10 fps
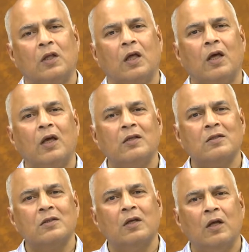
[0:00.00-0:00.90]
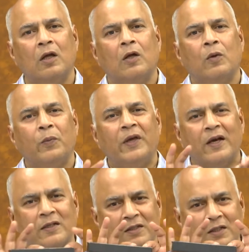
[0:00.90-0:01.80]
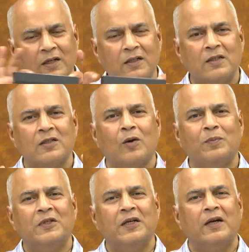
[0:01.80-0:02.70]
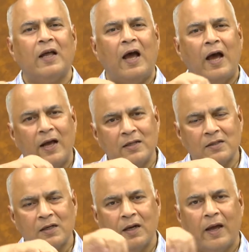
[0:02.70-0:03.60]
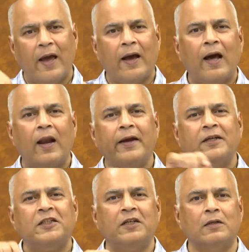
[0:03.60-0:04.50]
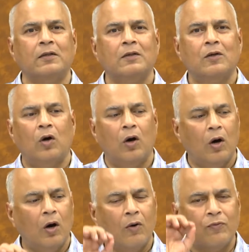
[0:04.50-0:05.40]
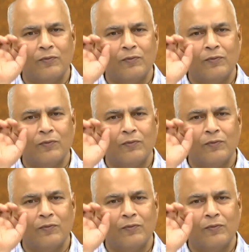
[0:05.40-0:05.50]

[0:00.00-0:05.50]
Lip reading: is we consider this object as a collection of